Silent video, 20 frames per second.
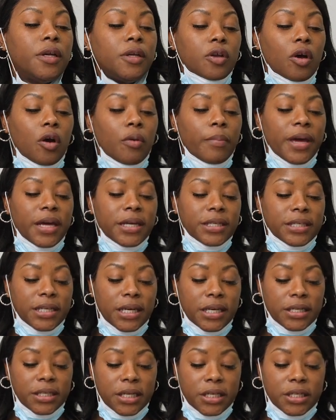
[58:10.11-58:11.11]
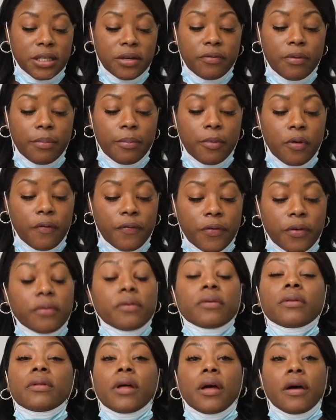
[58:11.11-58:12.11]
Domain 6 is the
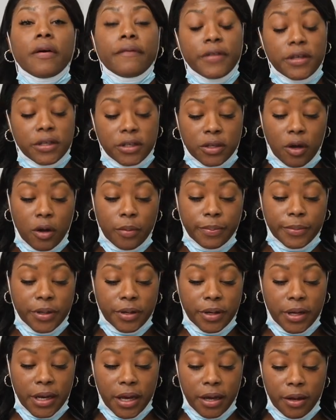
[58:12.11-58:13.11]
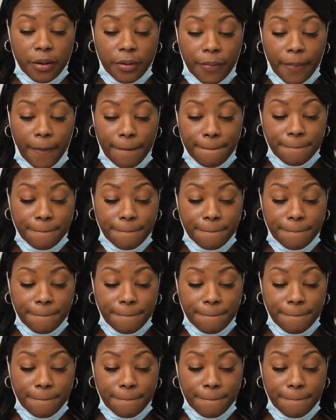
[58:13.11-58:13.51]
removal of the sculpted nail.